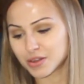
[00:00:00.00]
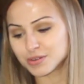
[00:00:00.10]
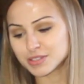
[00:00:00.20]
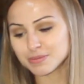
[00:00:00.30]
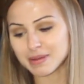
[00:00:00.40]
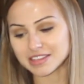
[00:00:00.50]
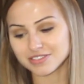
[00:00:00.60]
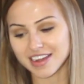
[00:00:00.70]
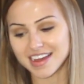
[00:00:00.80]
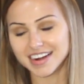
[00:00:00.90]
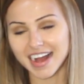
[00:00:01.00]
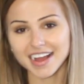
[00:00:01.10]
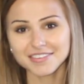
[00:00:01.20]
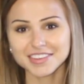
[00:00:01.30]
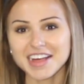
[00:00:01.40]
Who's your best friend?
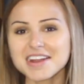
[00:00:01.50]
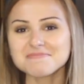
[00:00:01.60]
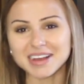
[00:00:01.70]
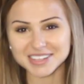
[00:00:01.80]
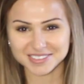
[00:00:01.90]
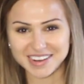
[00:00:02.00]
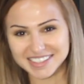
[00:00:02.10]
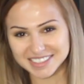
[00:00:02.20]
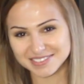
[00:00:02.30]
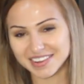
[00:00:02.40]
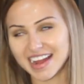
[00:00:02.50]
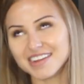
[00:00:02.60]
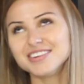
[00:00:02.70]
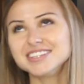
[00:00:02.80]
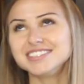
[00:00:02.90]
I have a lot of best friends, but I
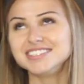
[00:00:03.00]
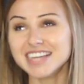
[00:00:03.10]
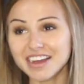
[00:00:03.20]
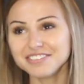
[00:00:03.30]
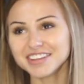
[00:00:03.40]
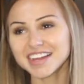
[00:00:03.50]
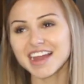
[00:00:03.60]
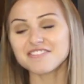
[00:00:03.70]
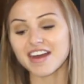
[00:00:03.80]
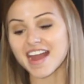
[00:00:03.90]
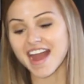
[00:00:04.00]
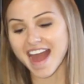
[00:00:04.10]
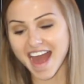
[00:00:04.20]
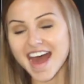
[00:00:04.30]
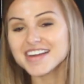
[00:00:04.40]
would definitely, if I
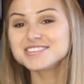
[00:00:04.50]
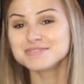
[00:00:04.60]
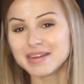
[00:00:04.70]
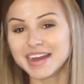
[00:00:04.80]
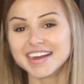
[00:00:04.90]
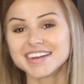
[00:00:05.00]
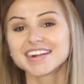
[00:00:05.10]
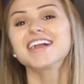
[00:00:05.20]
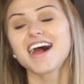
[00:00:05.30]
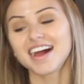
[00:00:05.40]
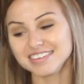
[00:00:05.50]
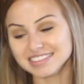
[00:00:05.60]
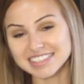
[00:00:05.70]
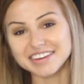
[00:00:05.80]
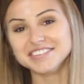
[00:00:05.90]
had to pick, I
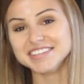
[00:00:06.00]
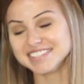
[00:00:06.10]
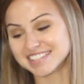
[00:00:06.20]
would definitely